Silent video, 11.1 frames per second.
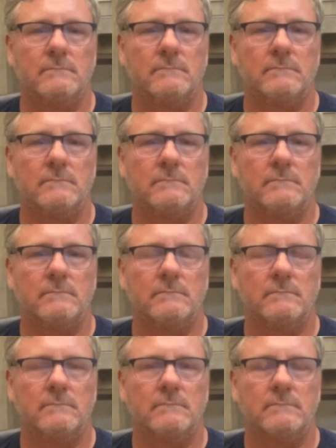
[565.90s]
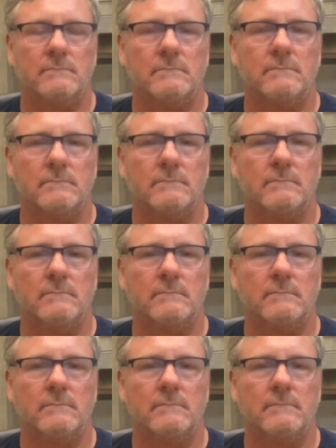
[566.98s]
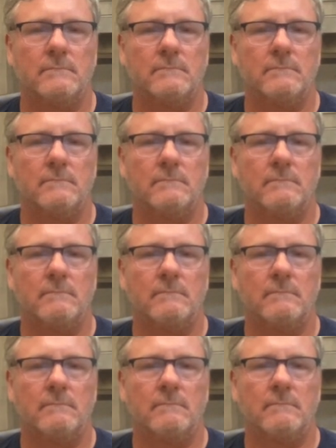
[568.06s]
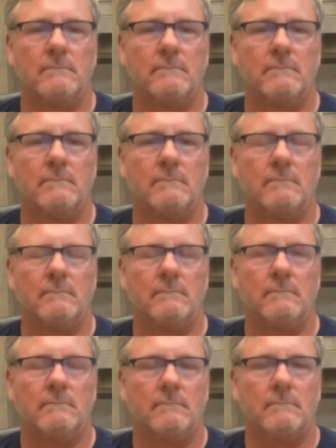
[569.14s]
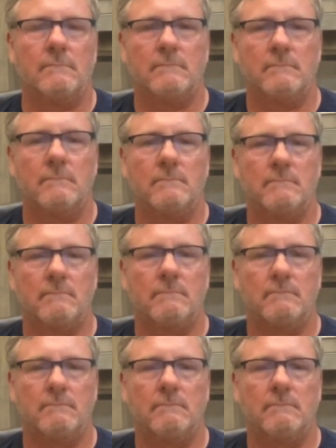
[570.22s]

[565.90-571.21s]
The person shown says nothing.